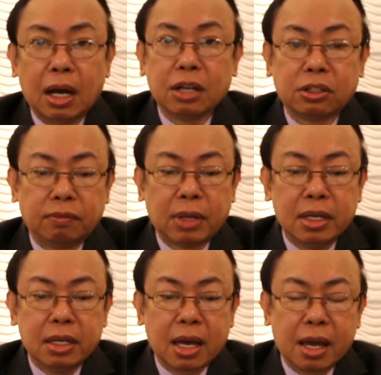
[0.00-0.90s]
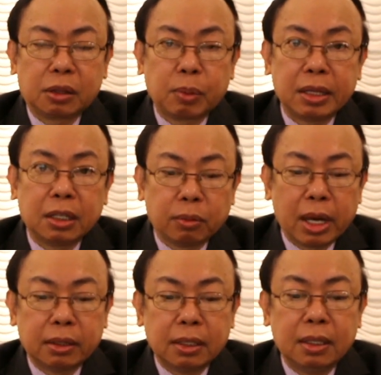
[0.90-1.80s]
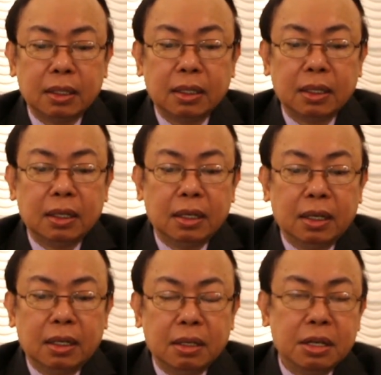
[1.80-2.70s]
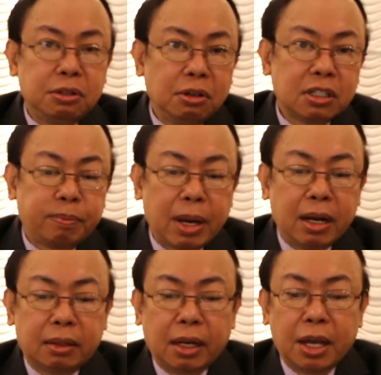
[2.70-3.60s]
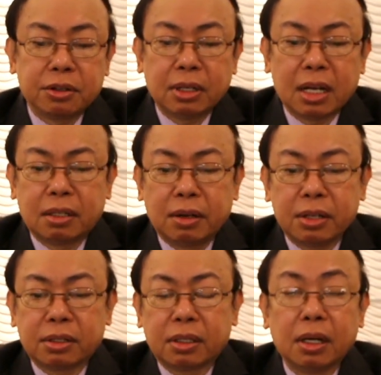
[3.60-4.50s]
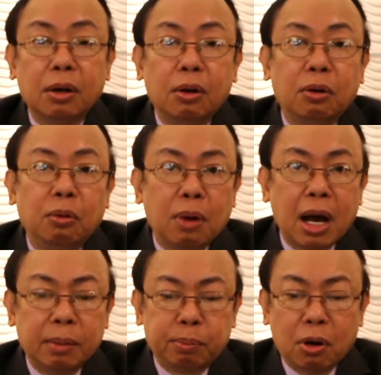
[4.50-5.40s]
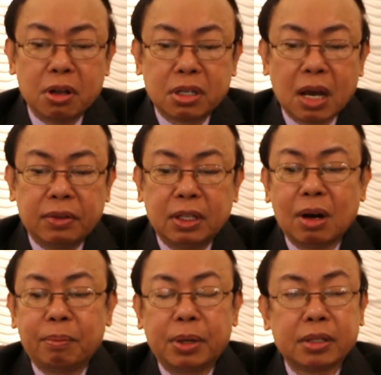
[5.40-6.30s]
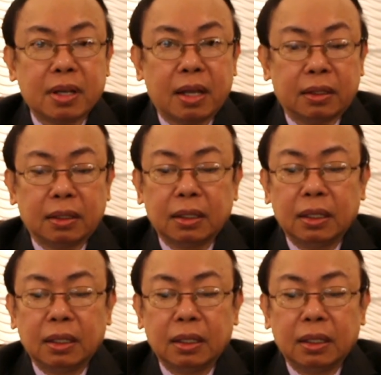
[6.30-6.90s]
As of the year-end 2020, the insurance penetration has reached 1.71%,